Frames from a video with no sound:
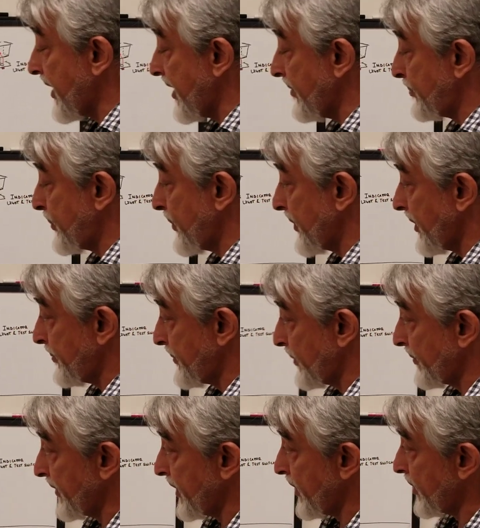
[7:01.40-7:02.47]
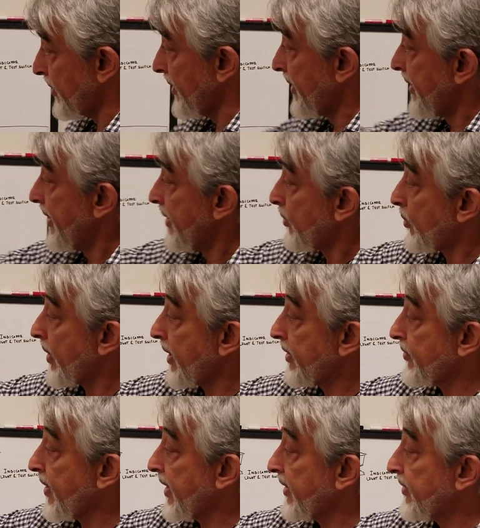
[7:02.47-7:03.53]
have put up over here. Wiring
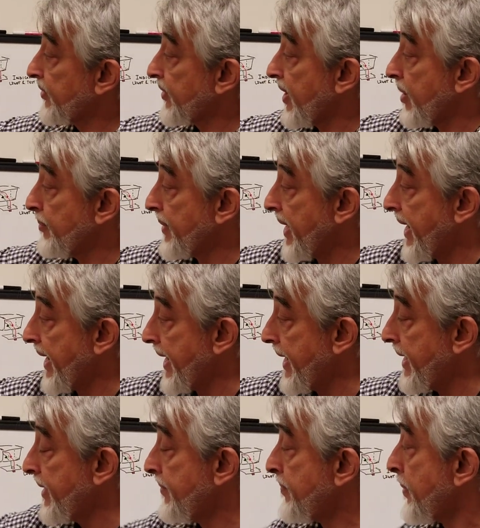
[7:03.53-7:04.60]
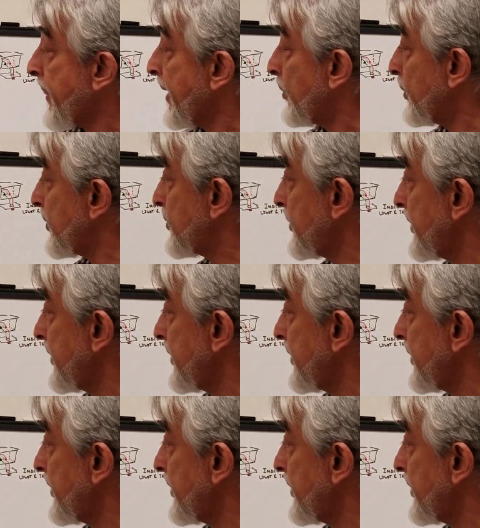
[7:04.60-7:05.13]
diagram A, which